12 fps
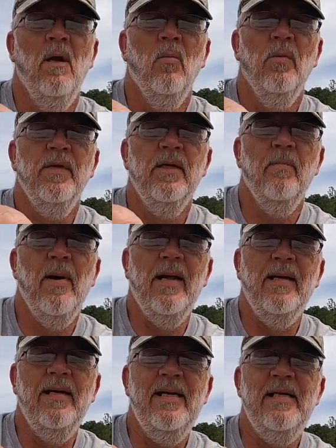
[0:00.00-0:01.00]
within
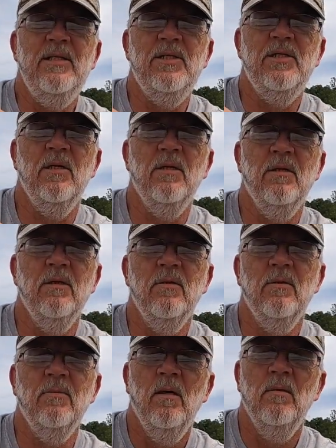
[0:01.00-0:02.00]
about an inch,
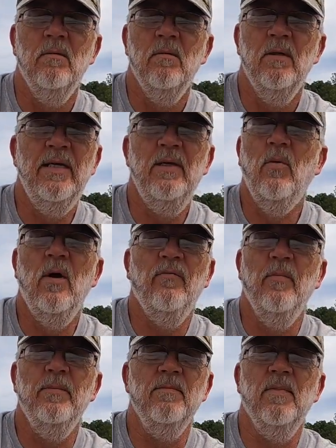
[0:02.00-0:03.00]
anywhere
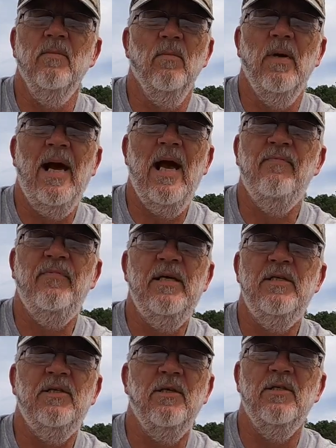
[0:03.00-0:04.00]
from a ½
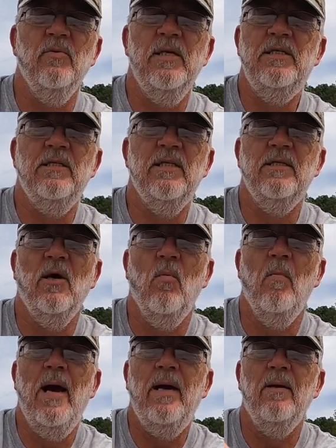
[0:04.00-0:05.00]
inch to 2 inches, it
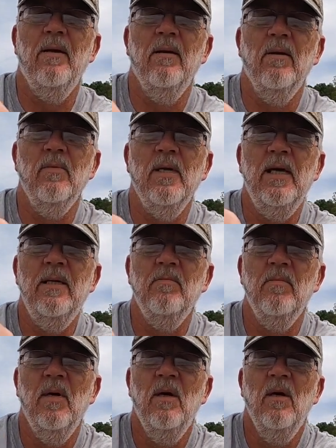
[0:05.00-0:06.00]
don't matter, okay?
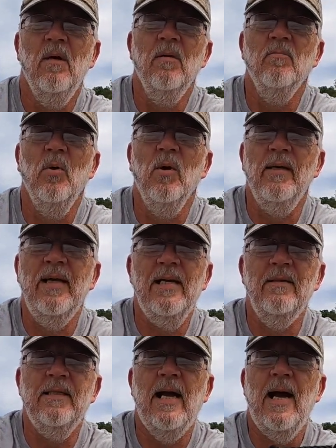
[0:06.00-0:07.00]
Pull it
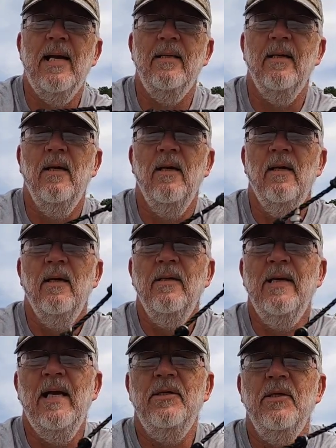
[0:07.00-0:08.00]
down tight,
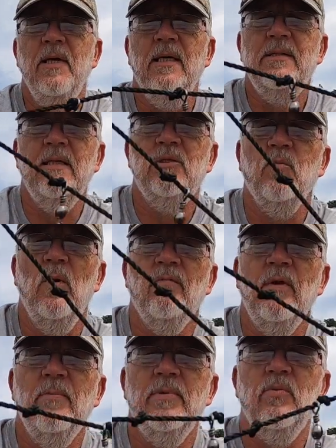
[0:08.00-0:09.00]
and now you got that
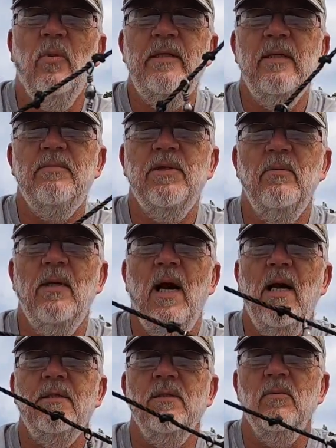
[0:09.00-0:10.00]
swivel in between them two
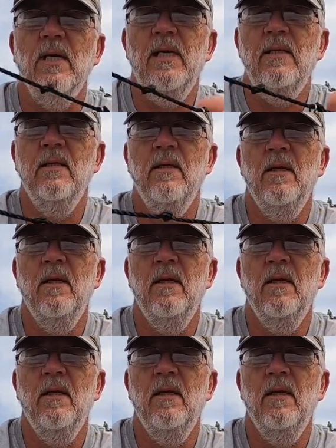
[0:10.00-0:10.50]
knots, okay?